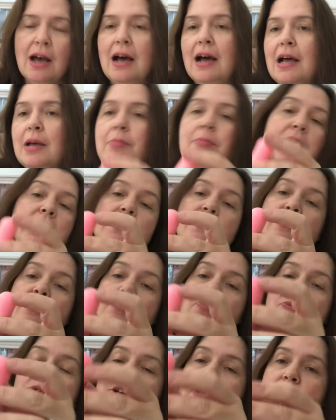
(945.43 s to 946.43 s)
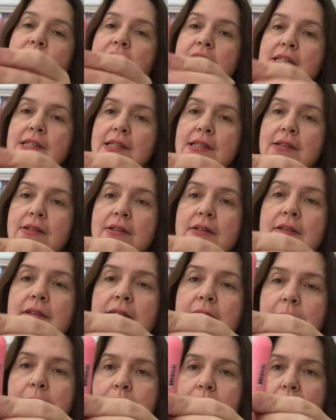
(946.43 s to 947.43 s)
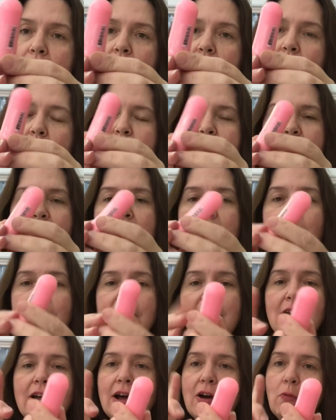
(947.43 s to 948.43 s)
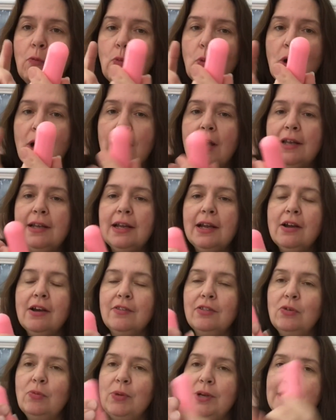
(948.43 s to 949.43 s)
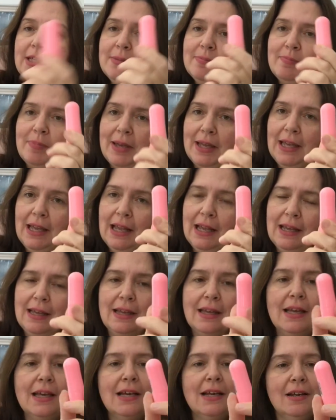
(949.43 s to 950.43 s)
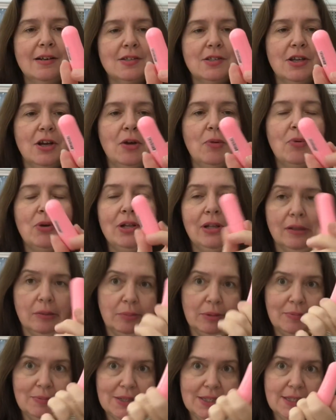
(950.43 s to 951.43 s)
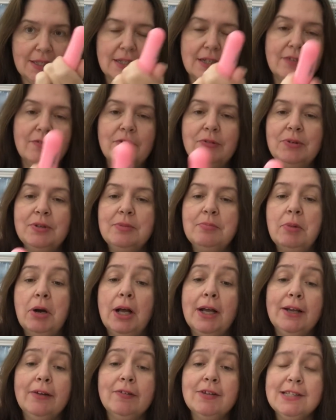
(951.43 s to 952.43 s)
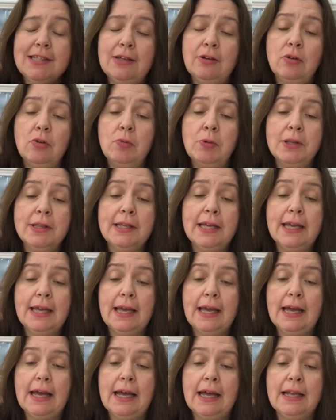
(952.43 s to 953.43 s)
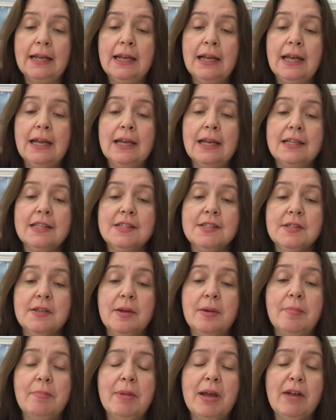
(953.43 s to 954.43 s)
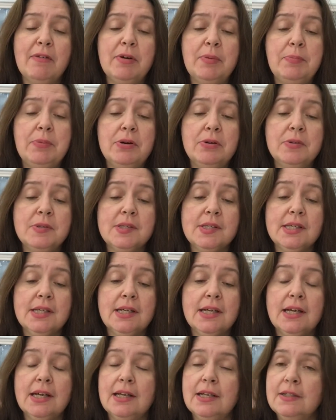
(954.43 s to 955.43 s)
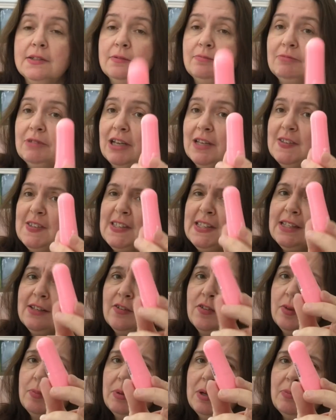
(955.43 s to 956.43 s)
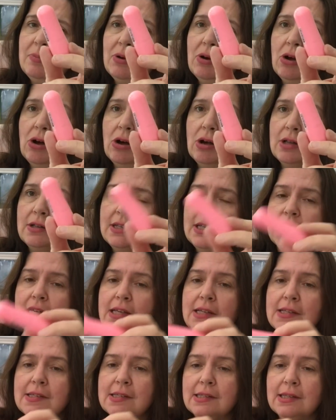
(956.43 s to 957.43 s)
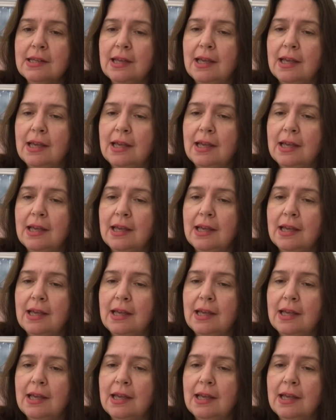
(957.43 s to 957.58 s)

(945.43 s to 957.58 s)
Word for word: I picked up one of these little lip balms. I only got one. I got the one in pink. So I would limit myself. I wouldn't buy every single one they had. It's a Mariposa. I've seen other people haul these.